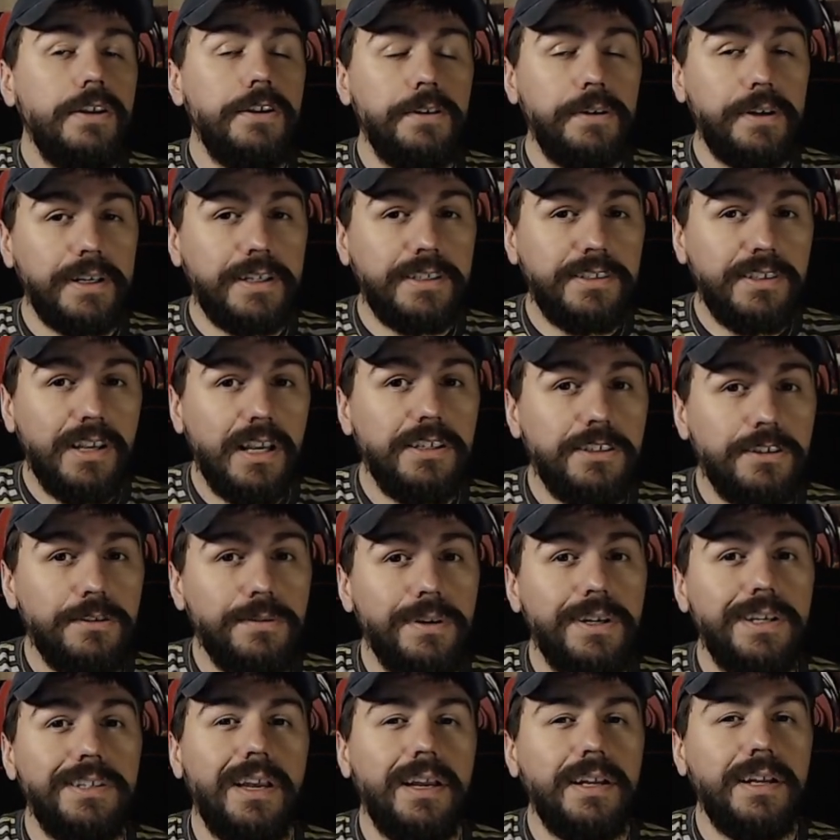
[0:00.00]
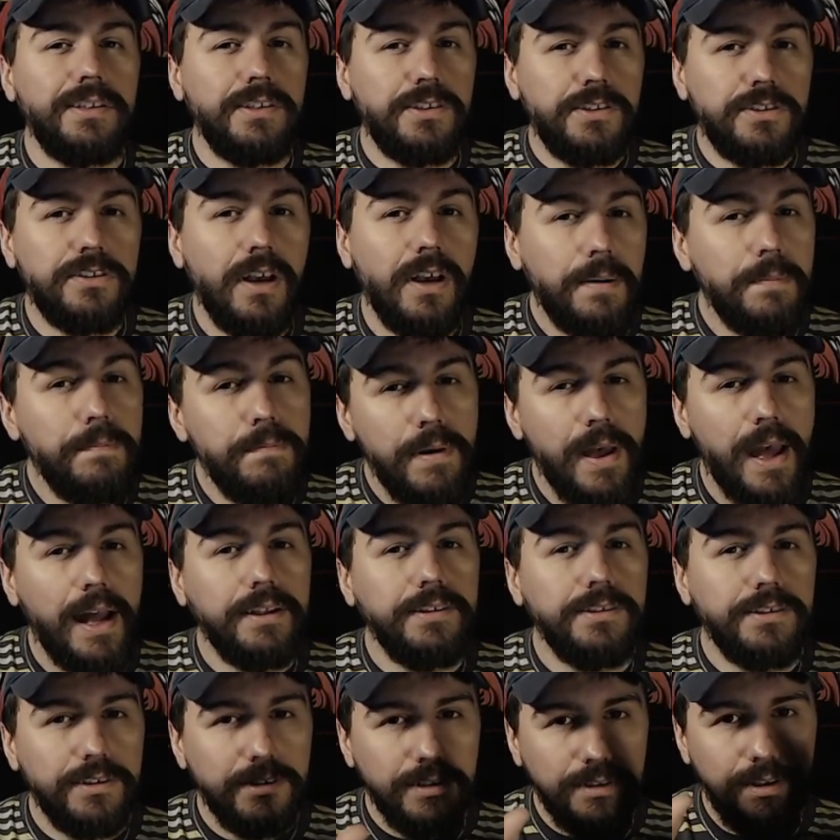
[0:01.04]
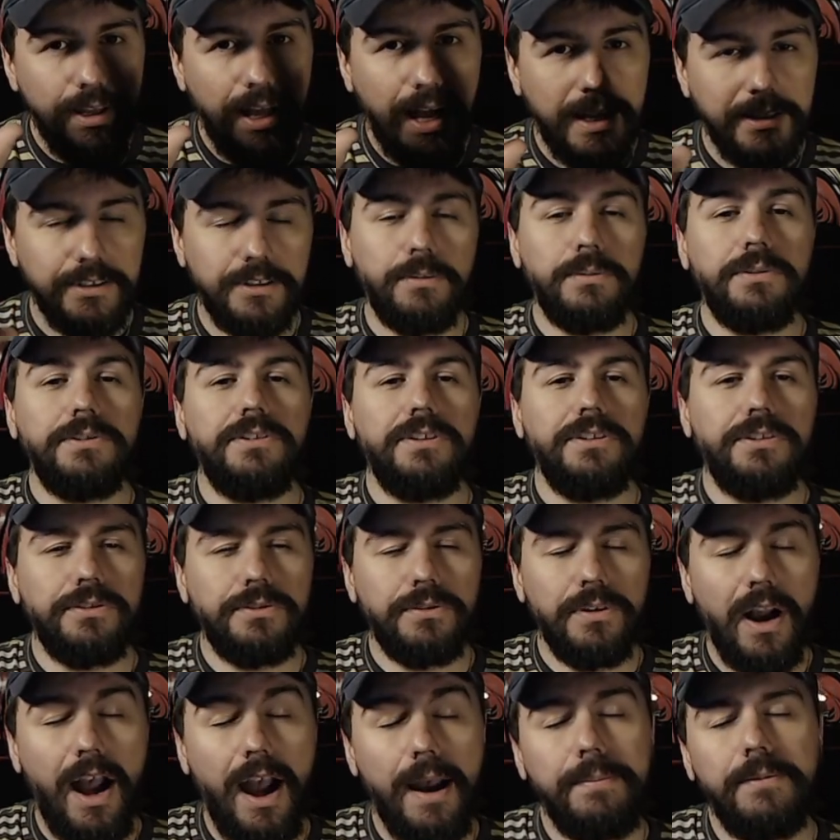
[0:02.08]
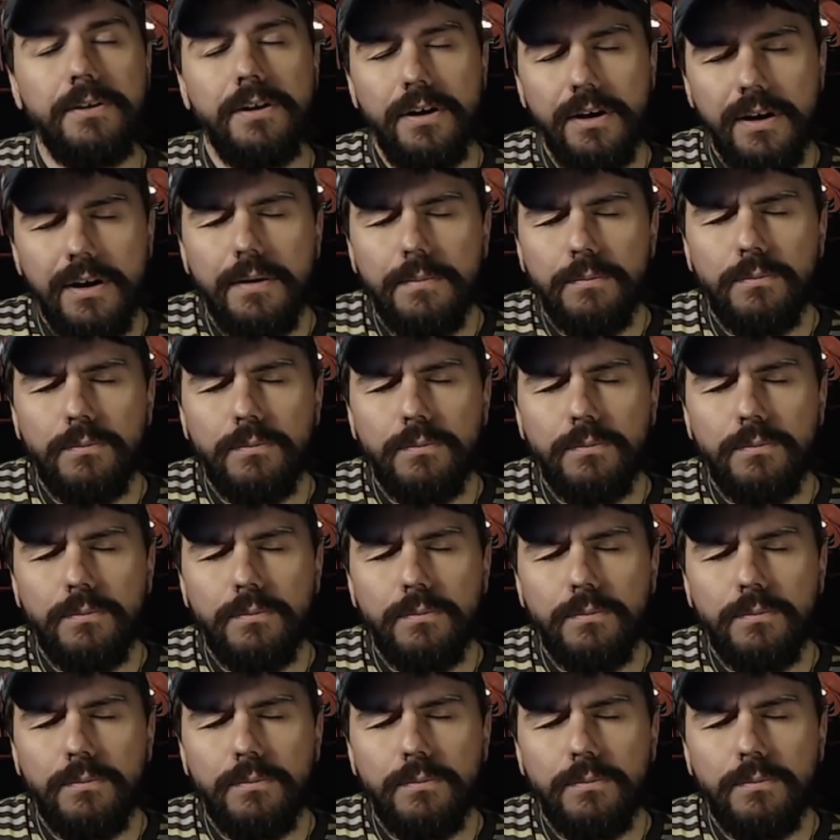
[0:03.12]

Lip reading: your accessories, and some pets, as it was described,